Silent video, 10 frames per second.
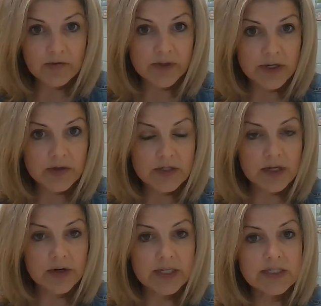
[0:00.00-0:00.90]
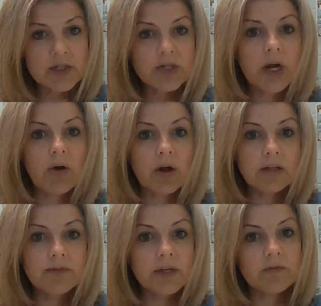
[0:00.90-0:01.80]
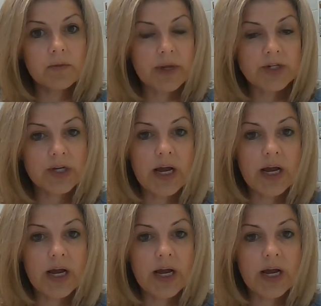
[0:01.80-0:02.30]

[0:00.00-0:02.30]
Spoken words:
video series to share all of the information